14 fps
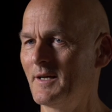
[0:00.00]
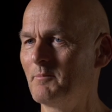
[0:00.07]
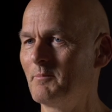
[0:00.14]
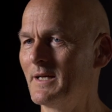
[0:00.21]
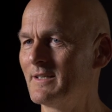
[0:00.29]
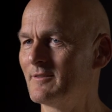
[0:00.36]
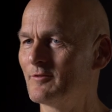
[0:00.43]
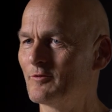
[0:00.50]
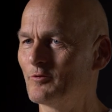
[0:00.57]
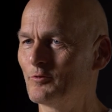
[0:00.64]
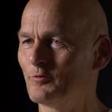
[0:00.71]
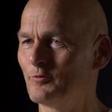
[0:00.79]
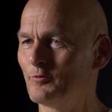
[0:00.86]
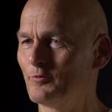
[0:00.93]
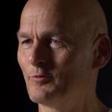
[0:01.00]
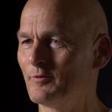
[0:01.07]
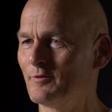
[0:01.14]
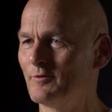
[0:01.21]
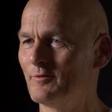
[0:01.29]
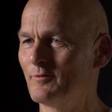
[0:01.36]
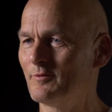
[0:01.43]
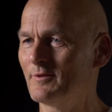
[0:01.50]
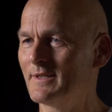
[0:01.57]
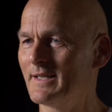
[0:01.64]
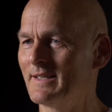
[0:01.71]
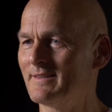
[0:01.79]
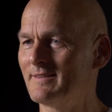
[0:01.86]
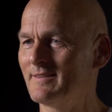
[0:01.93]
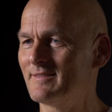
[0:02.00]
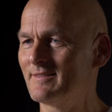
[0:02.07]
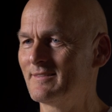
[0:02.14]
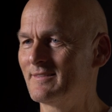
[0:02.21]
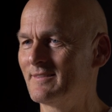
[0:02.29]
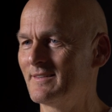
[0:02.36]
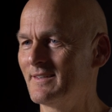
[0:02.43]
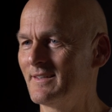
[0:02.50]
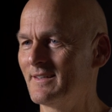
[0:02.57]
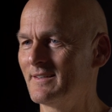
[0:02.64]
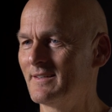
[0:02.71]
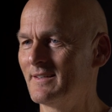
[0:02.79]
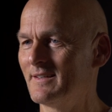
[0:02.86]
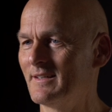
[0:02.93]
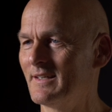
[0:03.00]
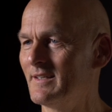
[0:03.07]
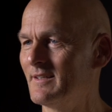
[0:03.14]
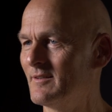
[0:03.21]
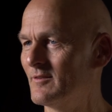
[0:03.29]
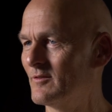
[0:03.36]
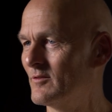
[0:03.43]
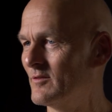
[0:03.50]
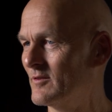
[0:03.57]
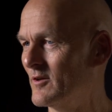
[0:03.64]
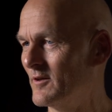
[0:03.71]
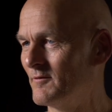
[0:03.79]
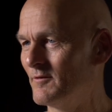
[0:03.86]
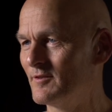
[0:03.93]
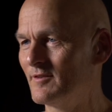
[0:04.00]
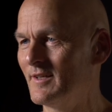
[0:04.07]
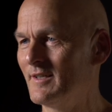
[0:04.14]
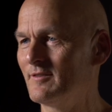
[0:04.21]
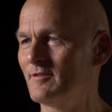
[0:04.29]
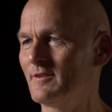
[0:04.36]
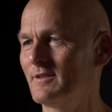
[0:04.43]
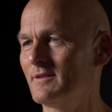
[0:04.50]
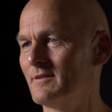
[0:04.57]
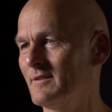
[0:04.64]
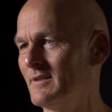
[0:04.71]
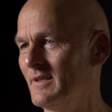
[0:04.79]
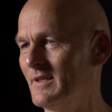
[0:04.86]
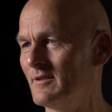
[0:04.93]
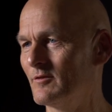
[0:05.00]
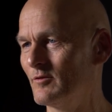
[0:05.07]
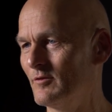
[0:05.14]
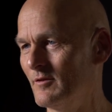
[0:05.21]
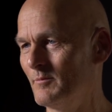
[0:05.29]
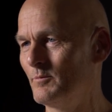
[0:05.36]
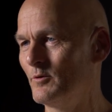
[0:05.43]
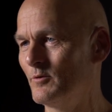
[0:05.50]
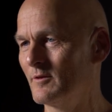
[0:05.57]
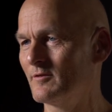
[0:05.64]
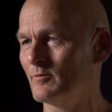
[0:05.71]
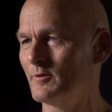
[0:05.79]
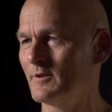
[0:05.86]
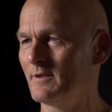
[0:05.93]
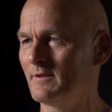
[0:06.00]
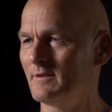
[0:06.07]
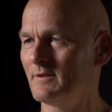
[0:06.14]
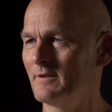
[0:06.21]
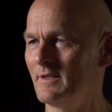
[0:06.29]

I managed to get this conversation into the book as well.